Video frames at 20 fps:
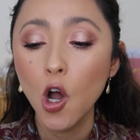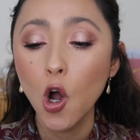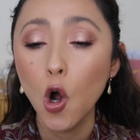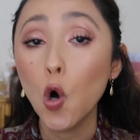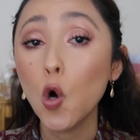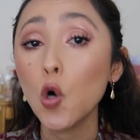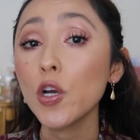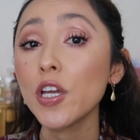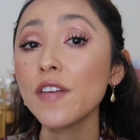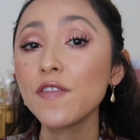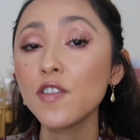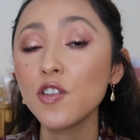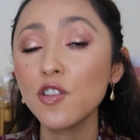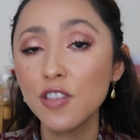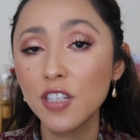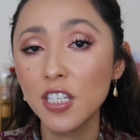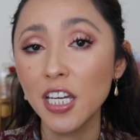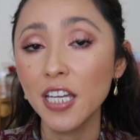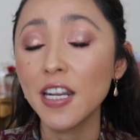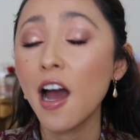or if you
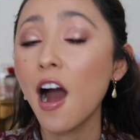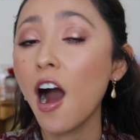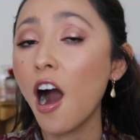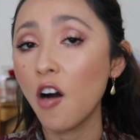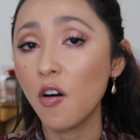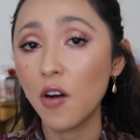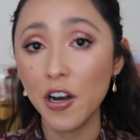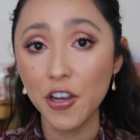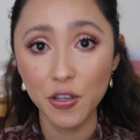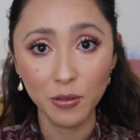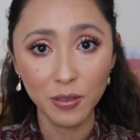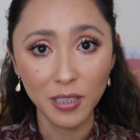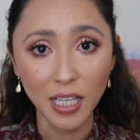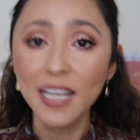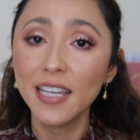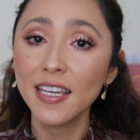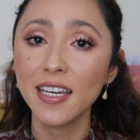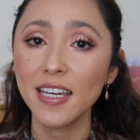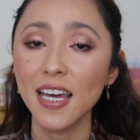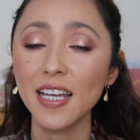did, how are you
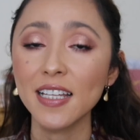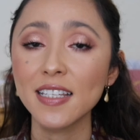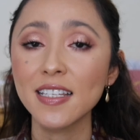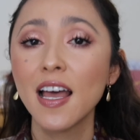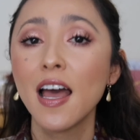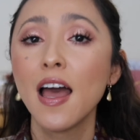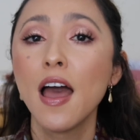liking it?